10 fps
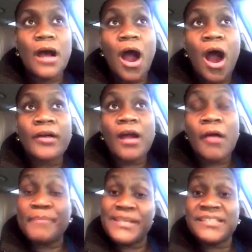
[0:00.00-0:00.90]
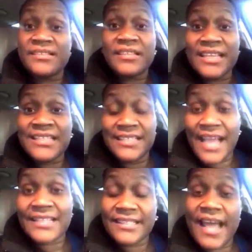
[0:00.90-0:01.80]
our business to these
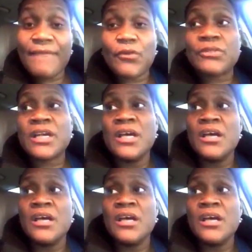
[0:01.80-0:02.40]
next levels.